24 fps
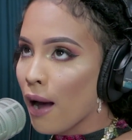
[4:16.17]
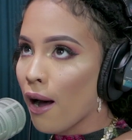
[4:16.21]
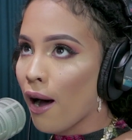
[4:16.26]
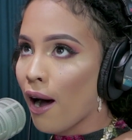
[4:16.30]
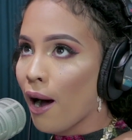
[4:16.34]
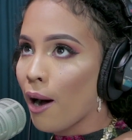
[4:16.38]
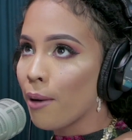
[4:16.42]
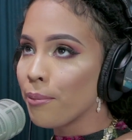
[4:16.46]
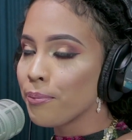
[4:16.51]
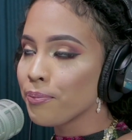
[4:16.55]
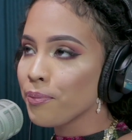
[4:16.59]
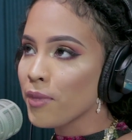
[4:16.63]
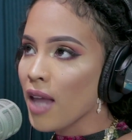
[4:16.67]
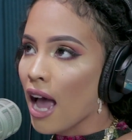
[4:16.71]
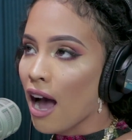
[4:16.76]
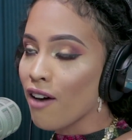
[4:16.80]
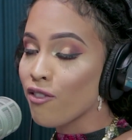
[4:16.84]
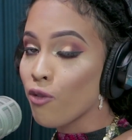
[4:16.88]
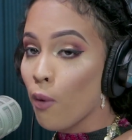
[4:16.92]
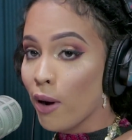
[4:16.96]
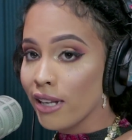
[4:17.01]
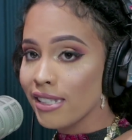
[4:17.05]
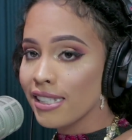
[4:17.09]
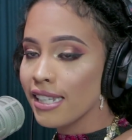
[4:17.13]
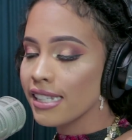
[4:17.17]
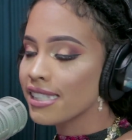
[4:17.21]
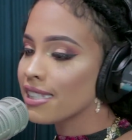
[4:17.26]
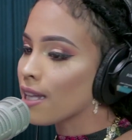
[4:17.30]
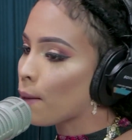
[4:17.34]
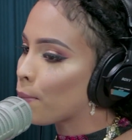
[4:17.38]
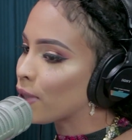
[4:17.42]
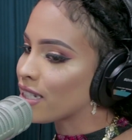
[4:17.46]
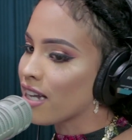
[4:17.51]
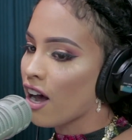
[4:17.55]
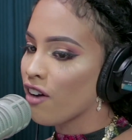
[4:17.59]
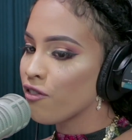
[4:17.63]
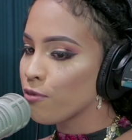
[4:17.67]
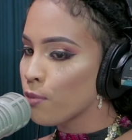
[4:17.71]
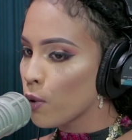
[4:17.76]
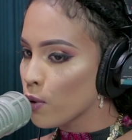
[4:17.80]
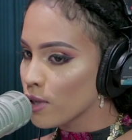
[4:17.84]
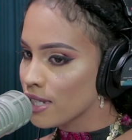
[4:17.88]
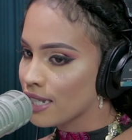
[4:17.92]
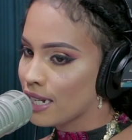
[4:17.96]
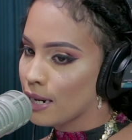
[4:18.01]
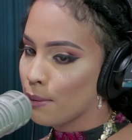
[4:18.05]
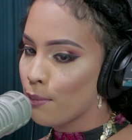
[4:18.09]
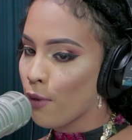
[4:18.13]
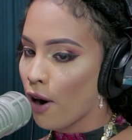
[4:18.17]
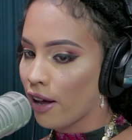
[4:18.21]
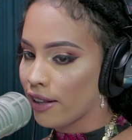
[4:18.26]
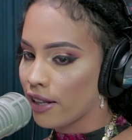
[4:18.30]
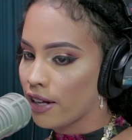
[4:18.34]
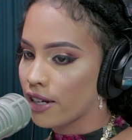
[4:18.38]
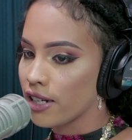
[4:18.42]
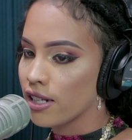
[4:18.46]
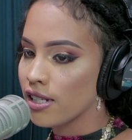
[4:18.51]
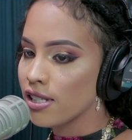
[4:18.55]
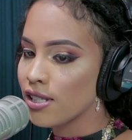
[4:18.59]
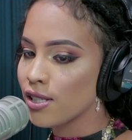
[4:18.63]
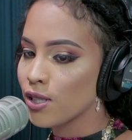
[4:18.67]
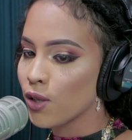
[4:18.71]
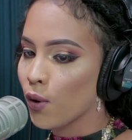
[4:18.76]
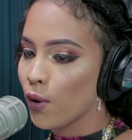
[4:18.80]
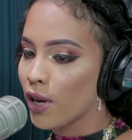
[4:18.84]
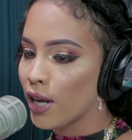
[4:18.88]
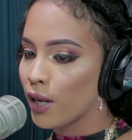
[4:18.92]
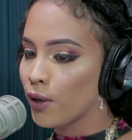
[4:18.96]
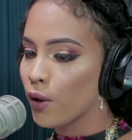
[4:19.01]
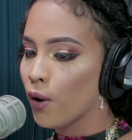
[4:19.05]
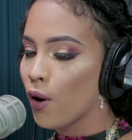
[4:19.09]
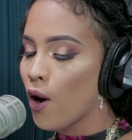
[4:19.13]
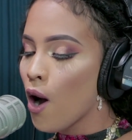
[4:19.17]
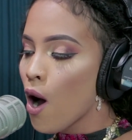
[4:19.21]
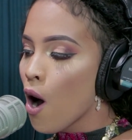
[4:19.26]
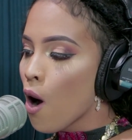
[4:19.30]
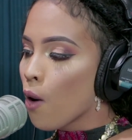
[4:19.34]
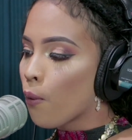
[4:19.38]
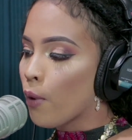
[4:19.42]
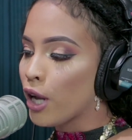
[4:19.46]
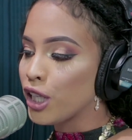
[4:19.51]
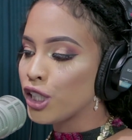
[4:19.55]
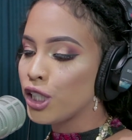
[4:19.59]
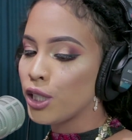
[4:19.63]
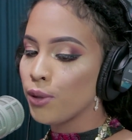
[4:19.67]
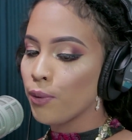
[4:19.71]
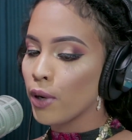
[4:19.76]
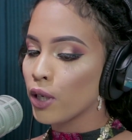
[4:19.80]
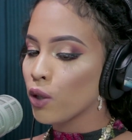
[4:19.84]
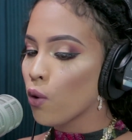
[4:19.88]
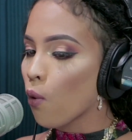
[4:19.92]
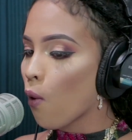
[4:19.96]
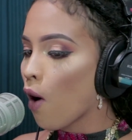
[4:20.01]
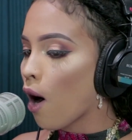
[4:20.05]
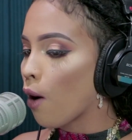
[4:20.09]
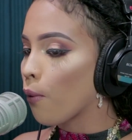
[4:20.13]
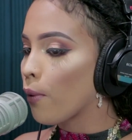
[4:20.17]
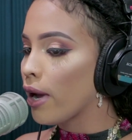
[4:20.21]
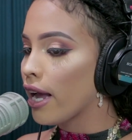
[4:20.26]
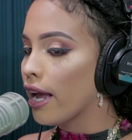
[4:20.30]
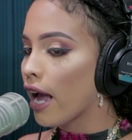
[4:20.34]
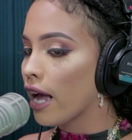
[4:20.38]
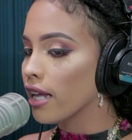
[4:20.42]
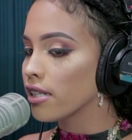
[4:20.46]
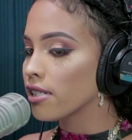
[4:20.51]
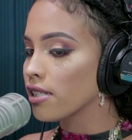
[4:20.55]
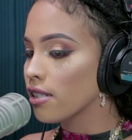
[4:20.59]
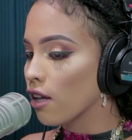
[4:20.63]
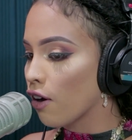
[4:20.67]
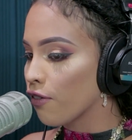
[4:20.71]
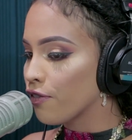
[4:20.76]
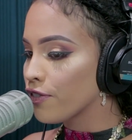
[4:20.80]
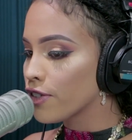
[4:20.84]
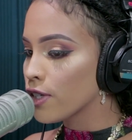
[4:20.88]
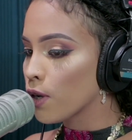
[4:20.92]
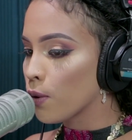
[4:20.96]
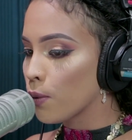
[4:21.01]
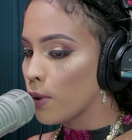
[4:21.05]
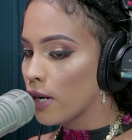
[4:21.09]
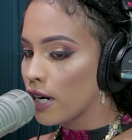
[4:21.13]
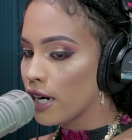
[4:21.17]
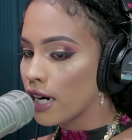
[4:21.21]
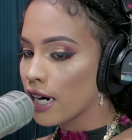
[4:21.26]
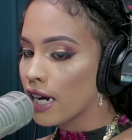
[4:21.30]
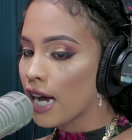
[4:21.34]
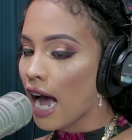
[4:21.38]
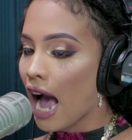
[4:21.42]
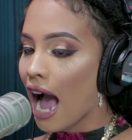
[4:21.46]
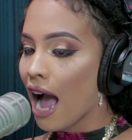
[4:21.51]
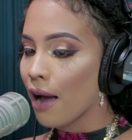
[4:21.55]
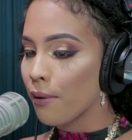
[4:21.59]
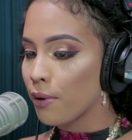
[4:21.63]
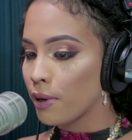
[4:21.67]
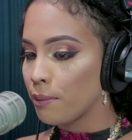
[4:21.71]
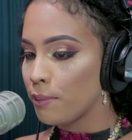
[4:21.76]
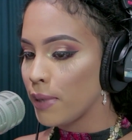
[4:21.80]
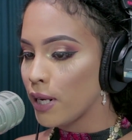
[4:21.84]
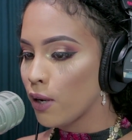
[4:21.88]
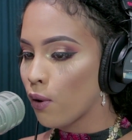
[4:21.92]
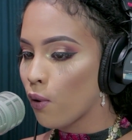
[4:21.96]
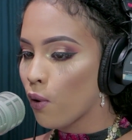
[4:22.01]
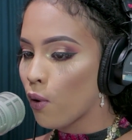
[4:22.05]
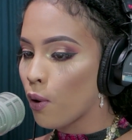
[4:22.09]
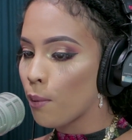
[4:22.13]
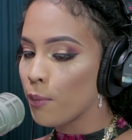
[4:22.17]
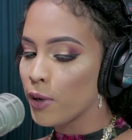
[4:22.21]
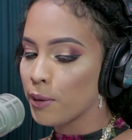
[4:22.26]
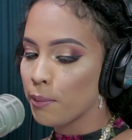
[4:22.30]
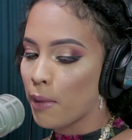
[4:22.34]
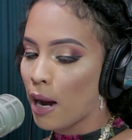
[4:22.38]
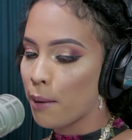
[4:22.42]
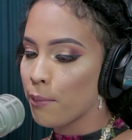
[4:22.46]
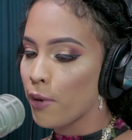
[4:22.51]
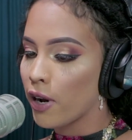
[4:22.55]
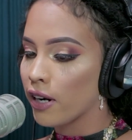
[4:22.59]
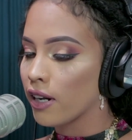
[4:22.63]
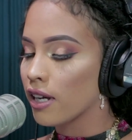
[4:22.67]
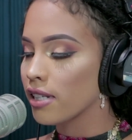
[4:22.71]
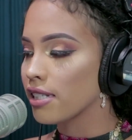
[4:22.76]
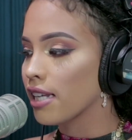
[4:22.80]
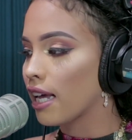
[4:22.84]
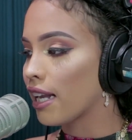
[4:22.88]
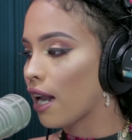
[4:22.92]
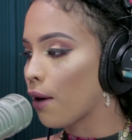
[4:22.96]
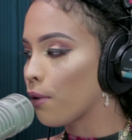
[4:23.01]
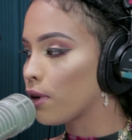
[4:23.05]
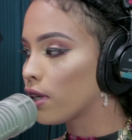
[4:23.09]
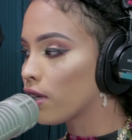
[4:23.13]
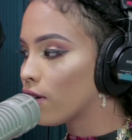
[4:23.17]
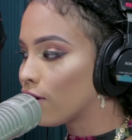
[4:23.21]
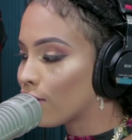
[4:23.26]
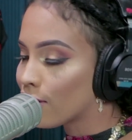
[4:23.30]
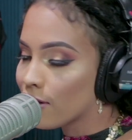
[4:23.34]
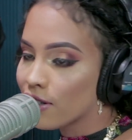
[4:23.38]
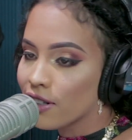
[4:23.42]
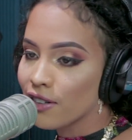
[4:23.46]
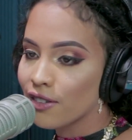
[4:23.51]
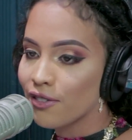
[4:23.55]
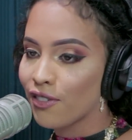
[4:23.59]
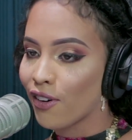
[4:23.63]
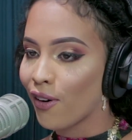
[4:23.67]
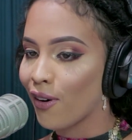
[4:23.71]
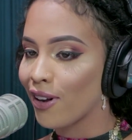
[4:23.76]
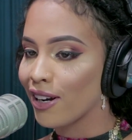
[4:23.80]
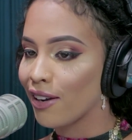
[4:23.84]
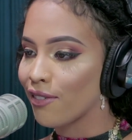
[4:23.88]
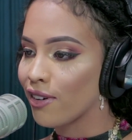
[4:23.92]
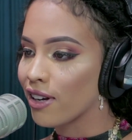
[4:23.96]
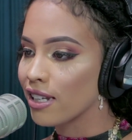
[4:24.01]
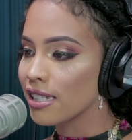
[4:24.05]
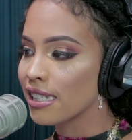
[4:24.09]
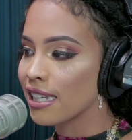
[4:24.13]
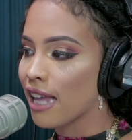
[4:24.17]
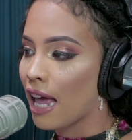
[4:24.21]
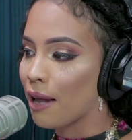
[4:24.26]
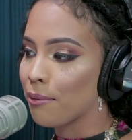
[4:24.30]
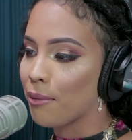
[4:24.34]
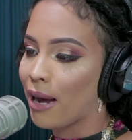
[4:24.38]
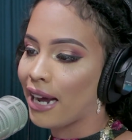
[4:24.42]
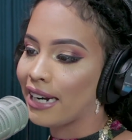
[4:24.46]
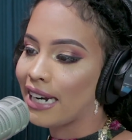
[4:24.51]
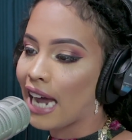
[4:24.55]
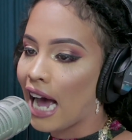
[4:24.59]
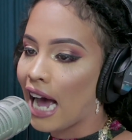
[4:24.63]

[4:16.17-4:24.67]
have one sister, but I have mostly brothers. So, you know, when she would go away and stuff to work, I would be home with my brothers and I would cook for all of us and my